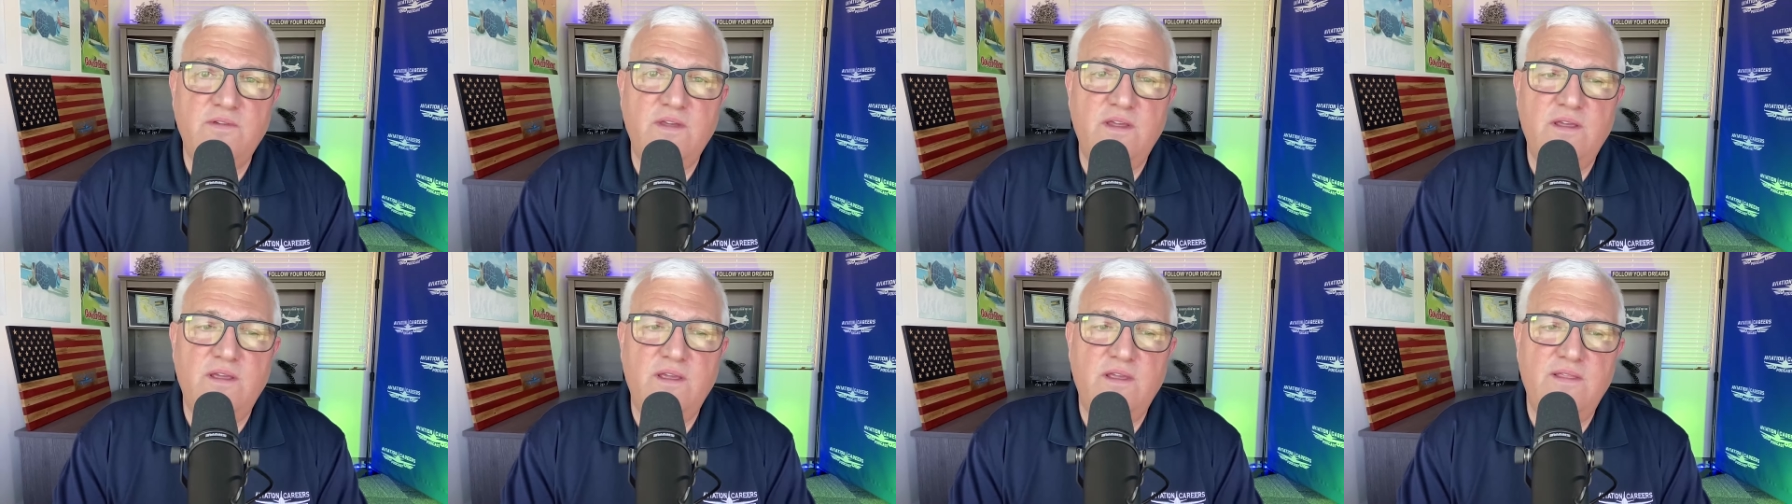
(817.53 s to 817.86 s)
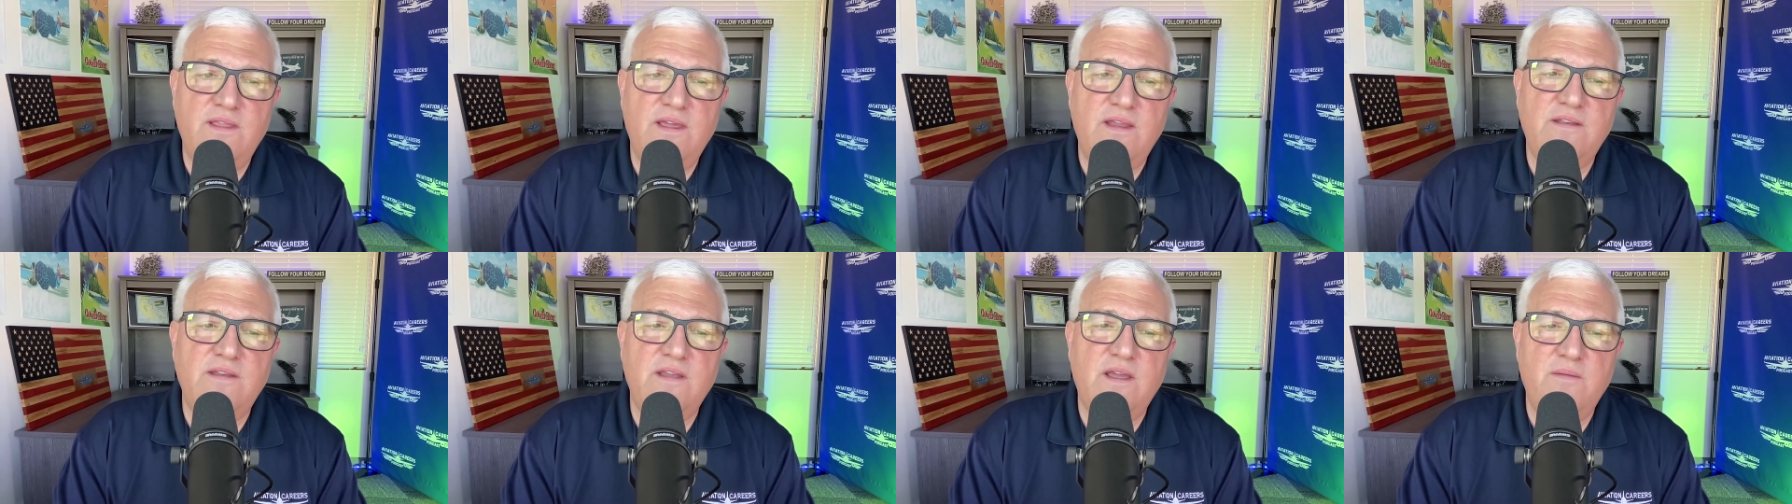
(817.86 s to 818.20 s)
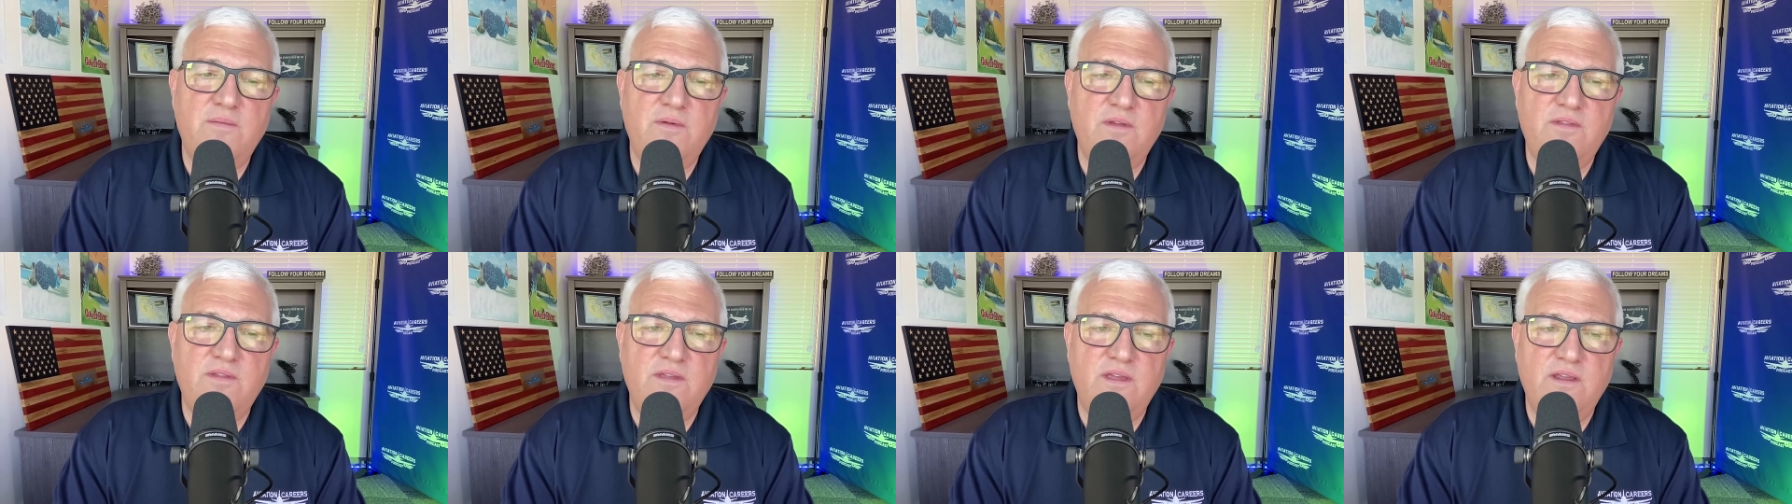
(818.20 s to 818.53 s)
and that type
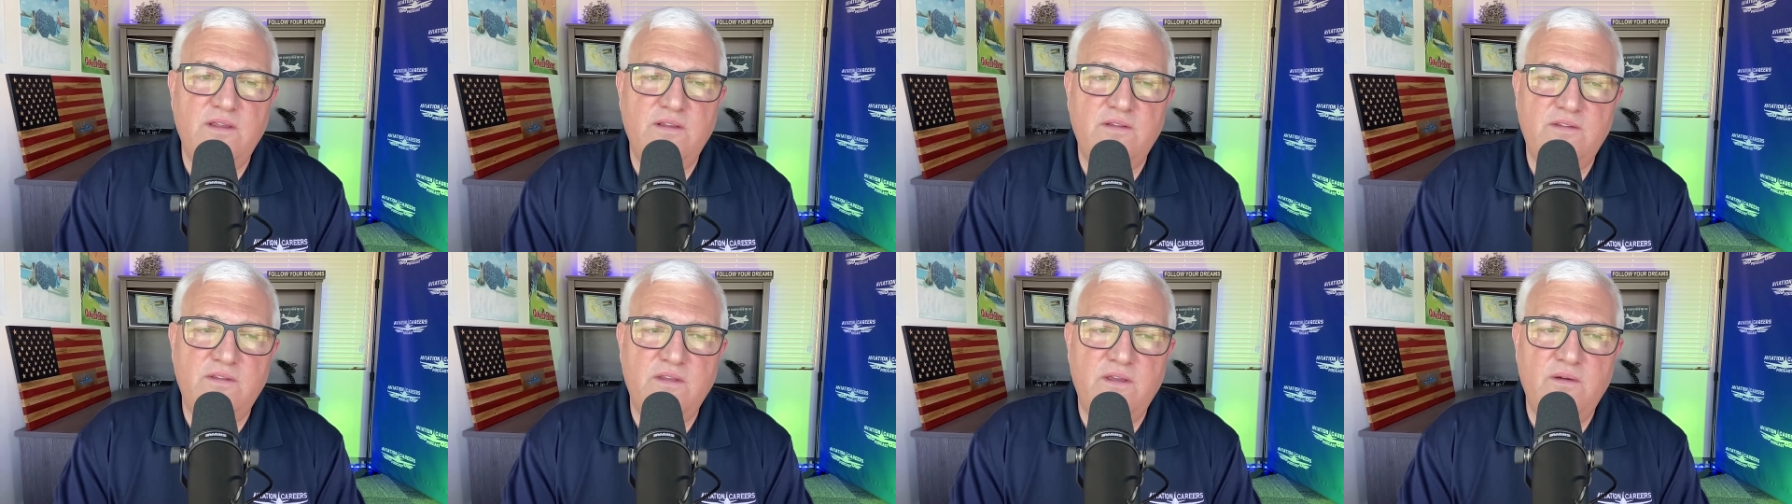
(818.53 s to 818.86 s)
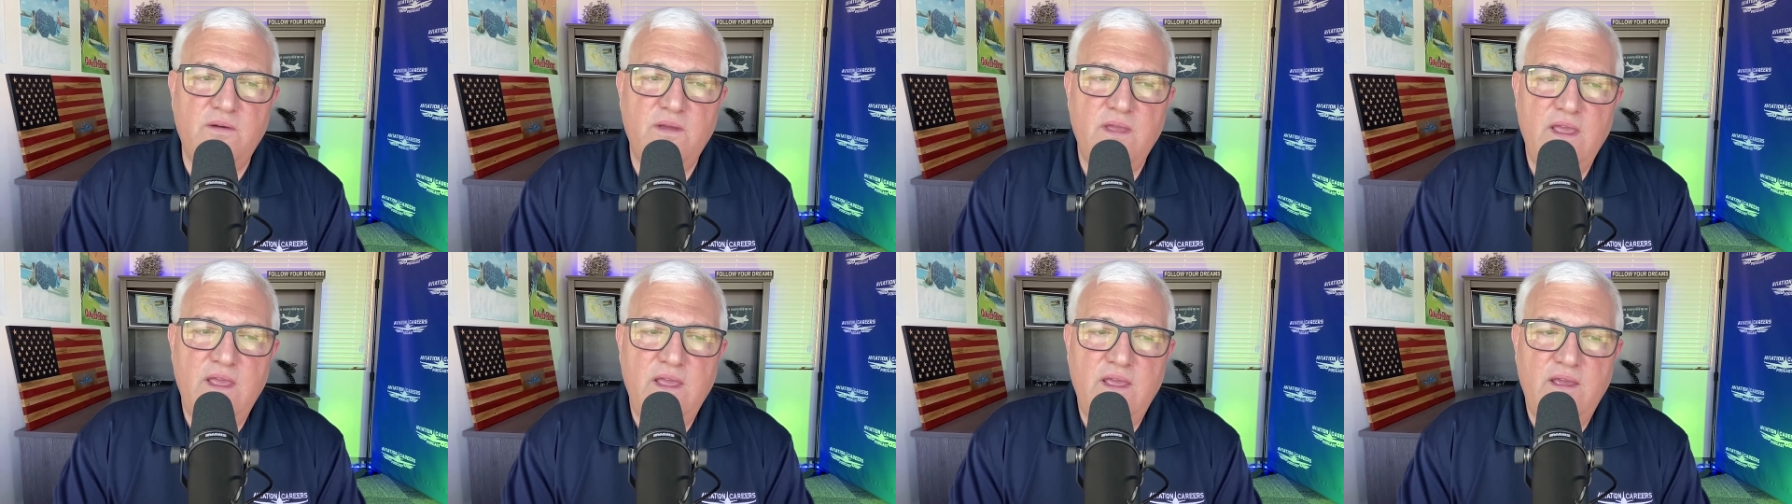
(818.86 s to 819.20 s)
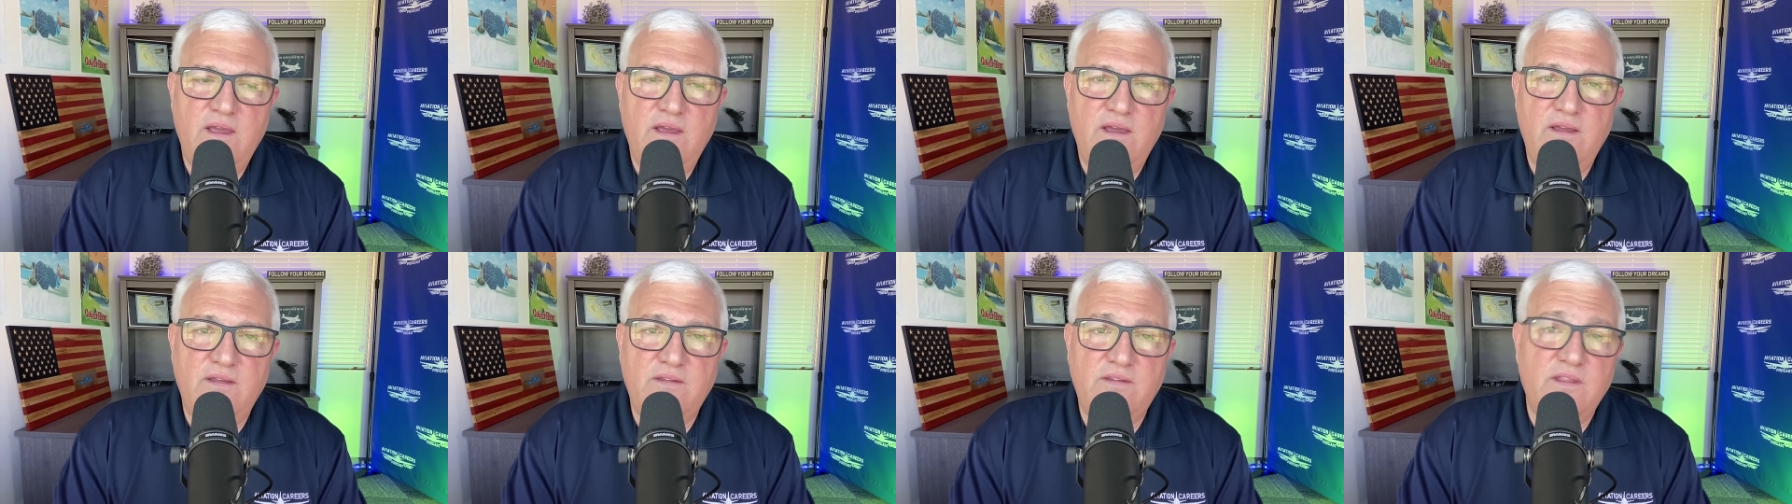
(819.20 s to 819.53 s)
of thing. So,
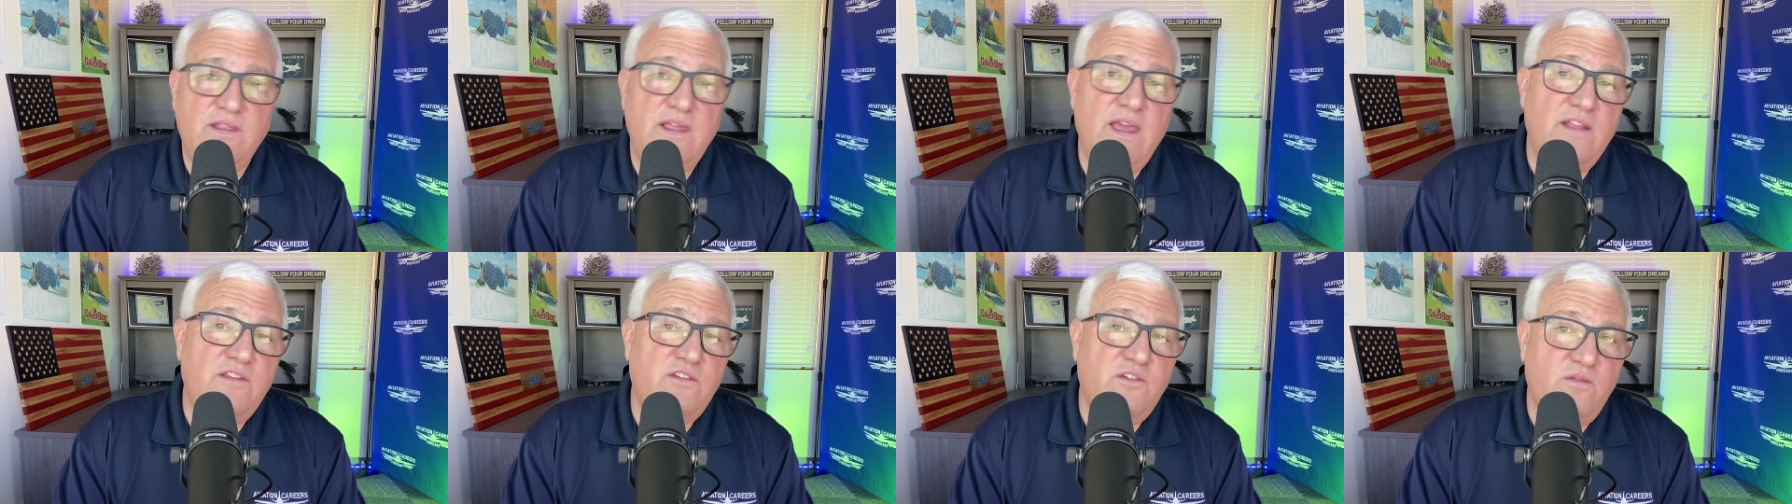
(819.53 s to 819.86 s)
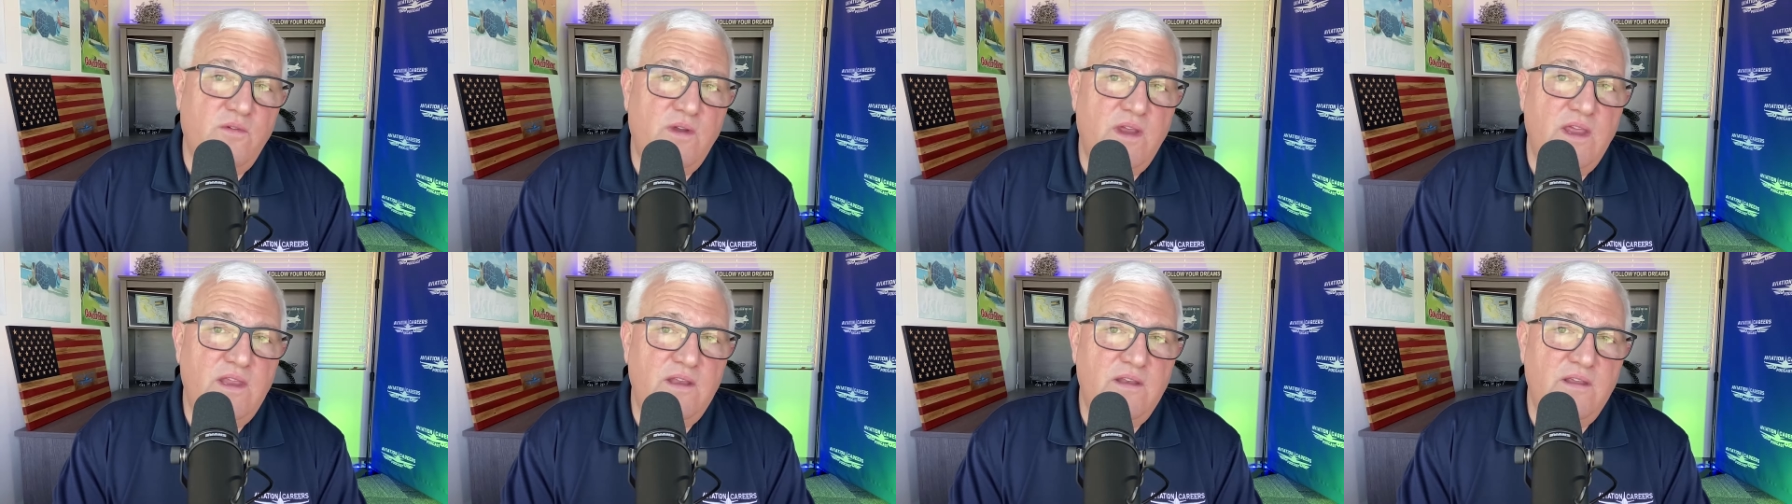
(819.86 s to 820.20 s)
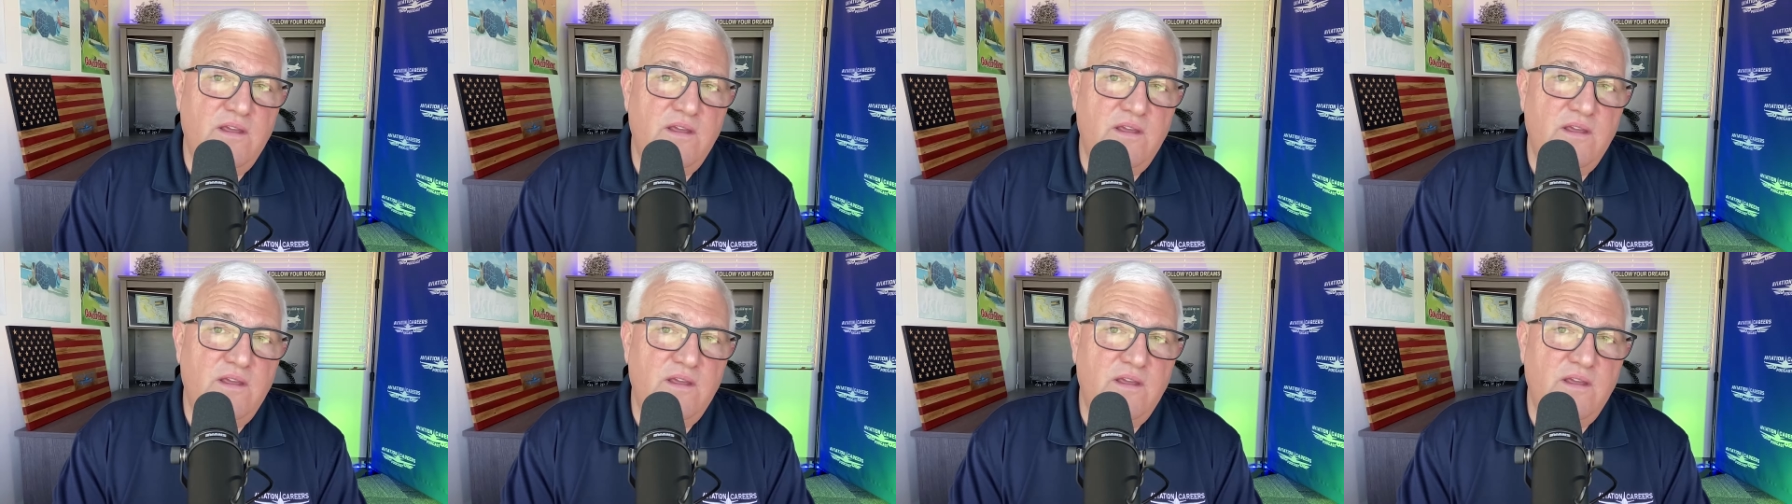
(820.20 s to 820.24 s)
so that's great.